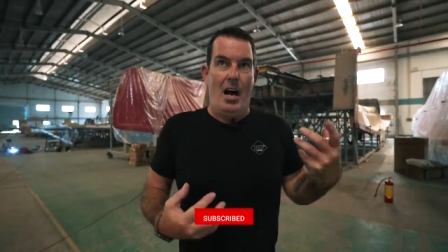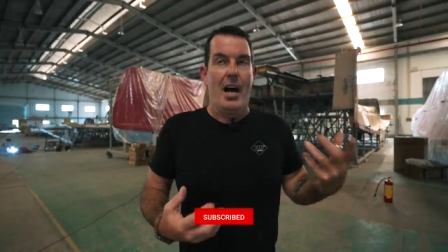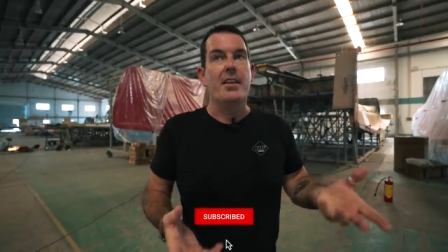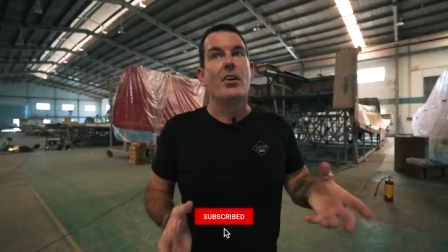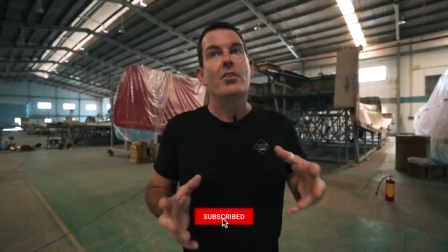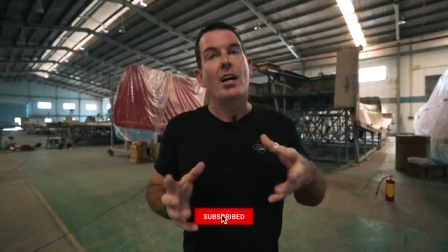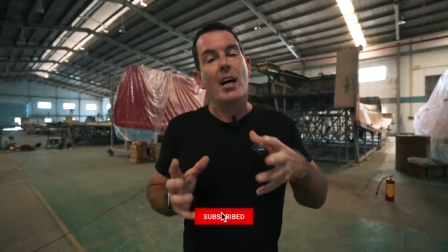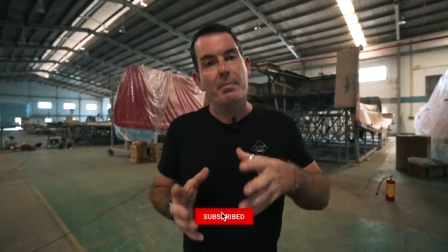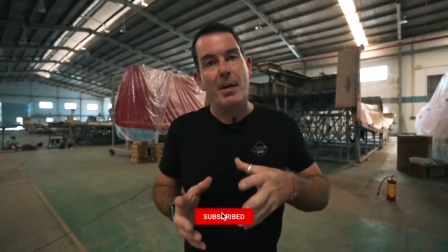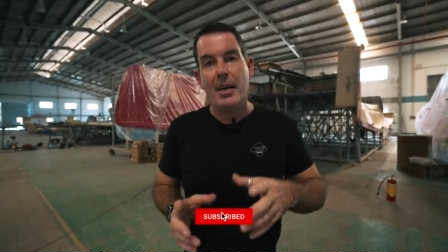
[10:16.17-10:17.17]
I know that
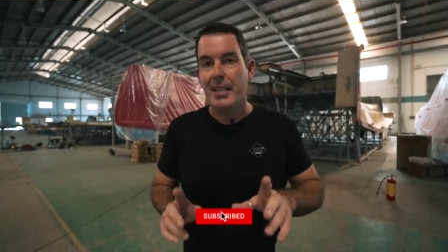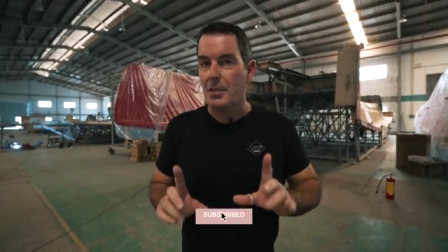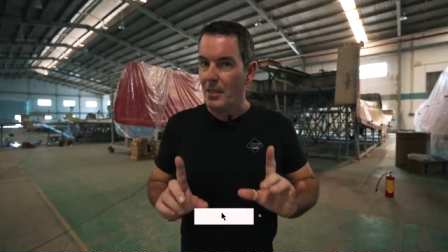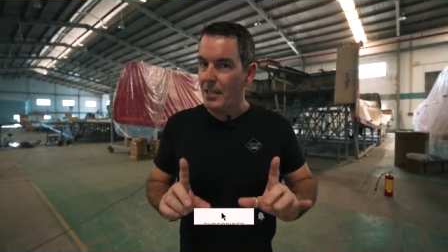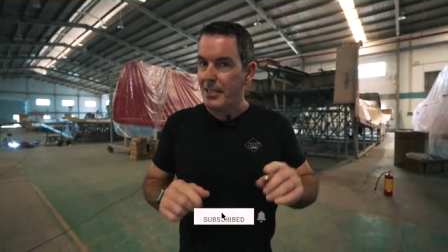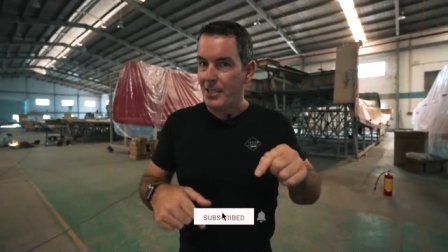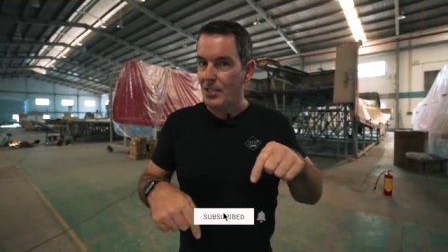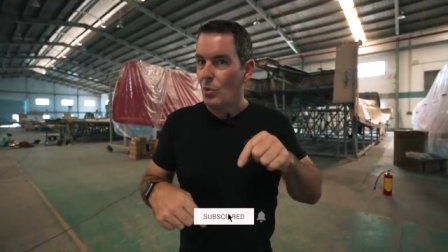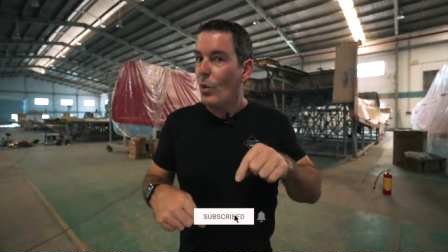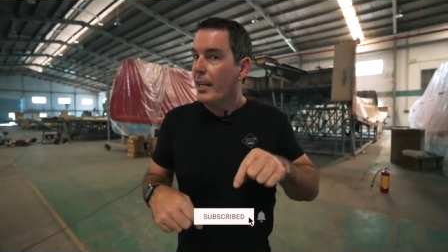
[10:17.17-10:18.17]
I'm biased, but this
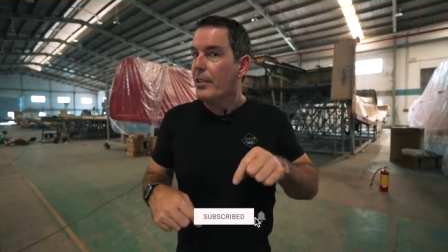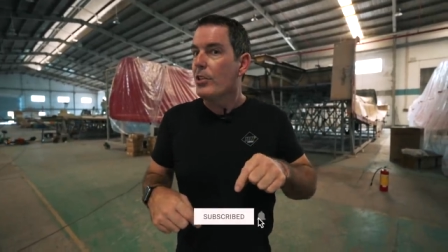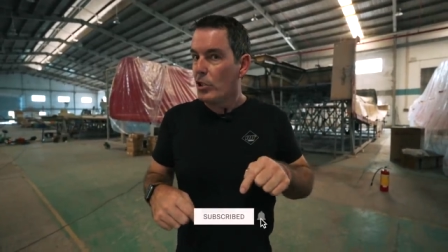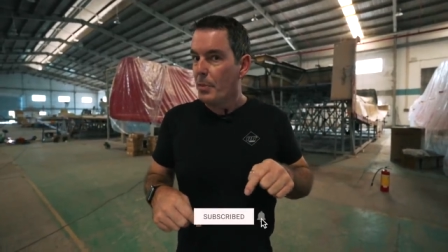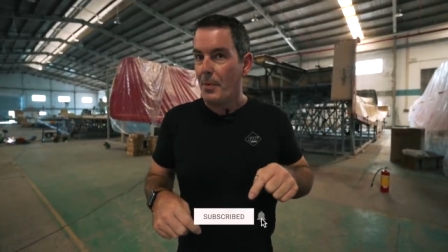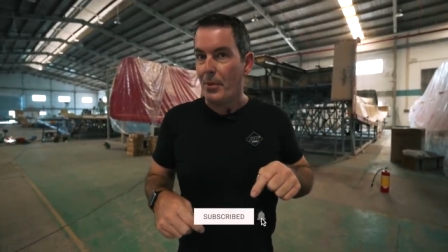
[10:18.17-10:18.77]
is the way that you should be